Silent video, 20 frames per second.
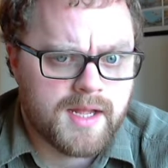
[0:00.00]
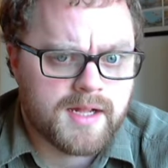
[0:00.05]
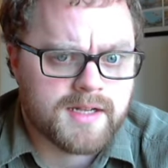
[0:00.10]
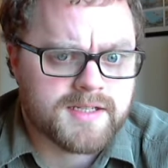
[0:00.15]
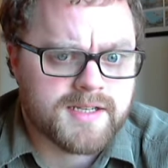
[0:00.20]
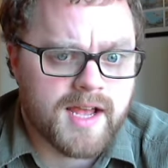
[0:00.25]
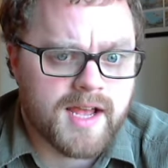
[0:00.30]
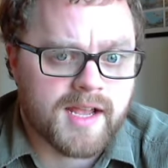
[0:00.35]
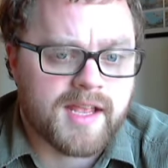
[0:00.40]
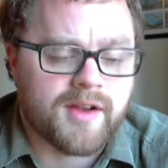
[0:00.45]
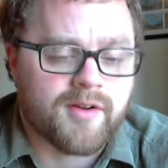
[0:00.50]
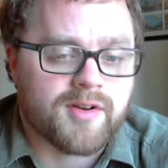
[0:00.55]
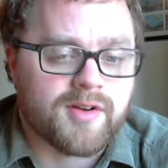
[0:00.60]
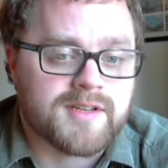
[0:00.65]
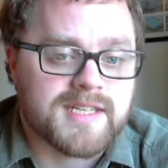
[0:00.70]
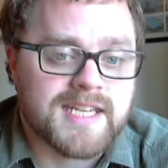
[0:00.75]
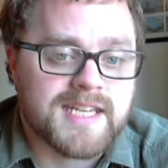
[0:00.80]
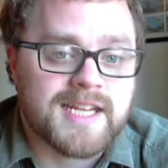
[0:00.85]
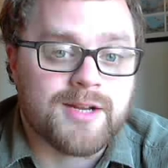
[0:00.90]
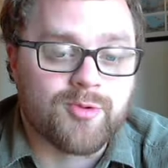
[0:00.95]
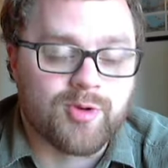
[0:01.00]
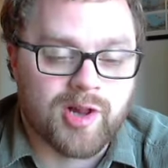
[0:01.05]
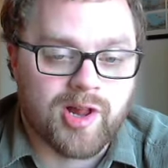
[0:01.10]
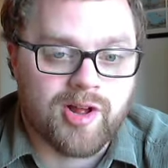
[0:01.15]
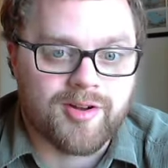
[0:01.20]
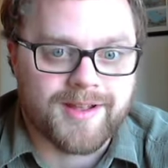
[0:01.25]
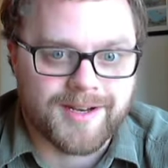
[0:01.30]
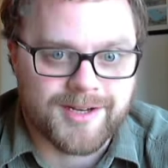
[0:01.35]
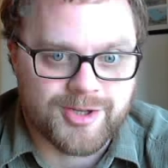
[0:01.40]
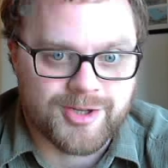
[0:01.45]
It's not guaranteed we'll
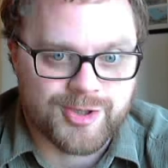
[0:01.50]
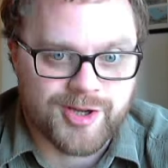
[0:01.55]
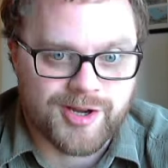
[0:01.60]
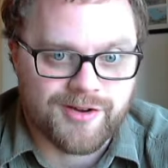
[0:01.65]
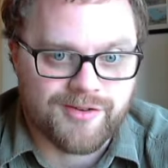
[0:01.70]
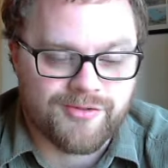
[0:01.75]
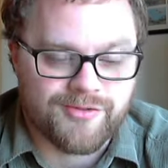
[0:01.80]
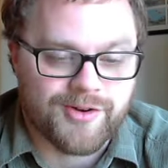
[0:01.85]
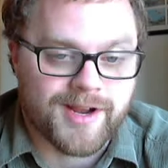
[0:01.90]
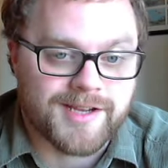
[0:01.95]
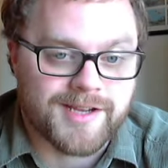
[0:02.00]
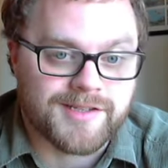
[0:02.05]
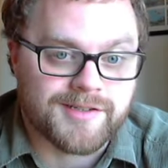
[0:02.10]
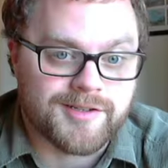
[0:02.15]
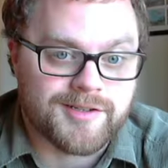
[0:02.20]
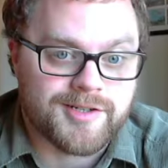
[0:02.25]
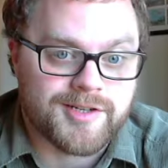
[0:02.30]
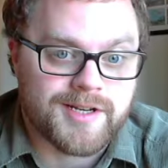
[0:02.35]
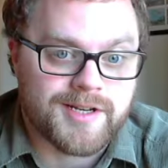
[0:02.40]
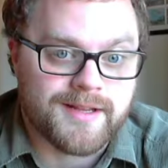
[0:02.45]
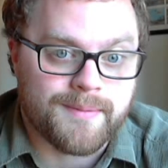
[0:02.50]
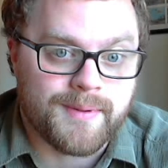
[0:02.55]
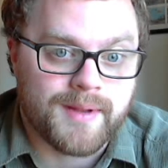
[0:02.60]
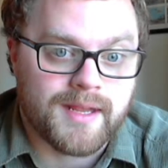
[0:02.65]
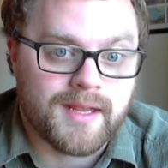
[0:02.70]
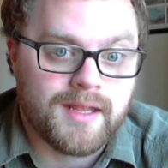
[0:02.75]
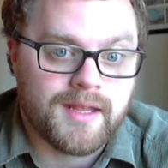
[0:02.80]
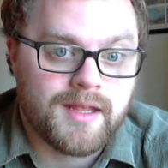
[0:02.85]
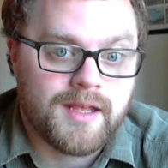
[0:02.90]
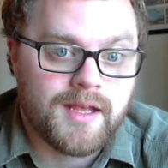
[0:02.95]
all get a share of rising
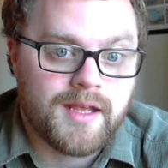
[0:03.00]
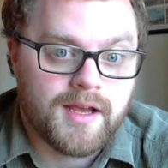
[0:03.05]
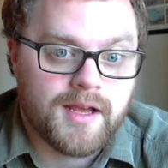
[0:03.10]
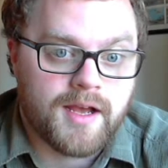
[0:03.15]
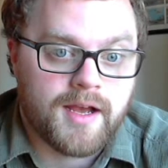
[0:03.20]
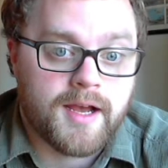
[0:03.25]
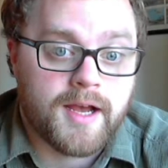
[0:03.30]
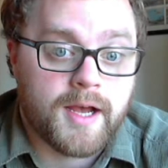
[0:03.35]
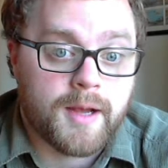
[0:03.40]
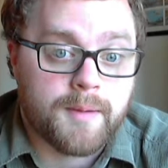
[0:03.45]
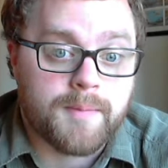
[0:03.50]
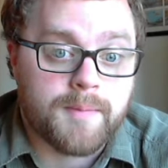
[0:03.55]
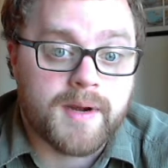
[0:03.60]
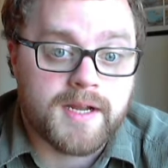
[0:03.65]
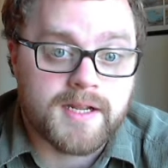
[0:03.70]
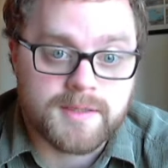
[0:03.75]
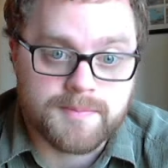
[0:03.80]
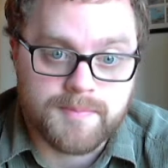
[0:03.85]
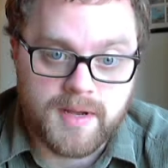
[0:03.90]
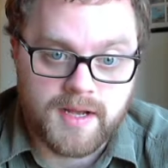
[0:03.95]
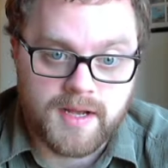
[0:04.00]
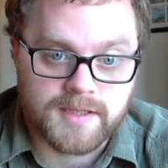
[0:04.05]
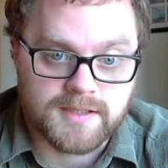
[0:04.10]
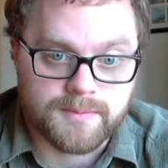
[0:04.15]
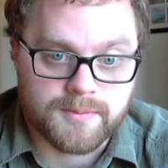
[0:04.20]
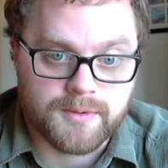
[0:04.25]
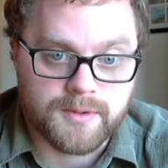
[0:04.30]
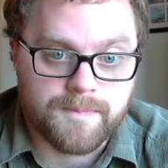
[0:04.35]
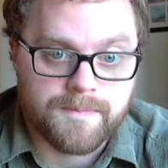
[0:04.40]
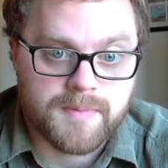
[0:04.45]
GDP, but it is
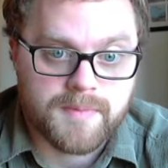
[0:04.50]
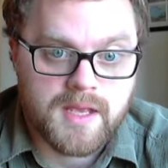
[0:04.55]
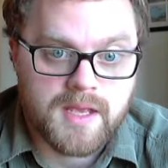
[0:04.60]
possible.